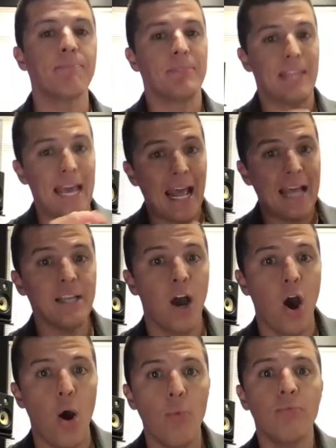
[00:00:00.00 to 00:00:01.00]
That has a
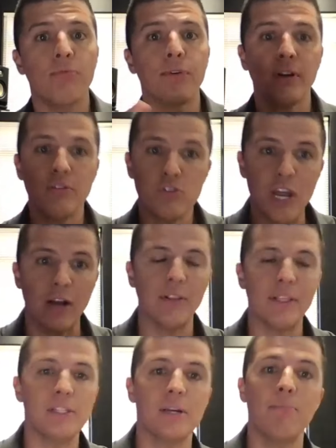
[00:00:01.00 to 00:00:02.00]
home for
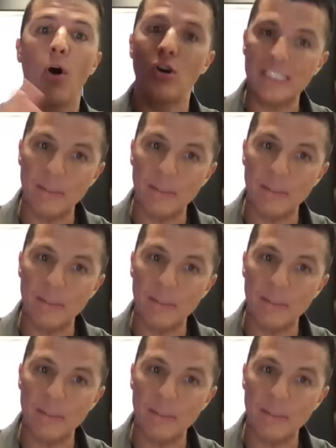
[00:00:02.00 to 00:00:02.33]
generally some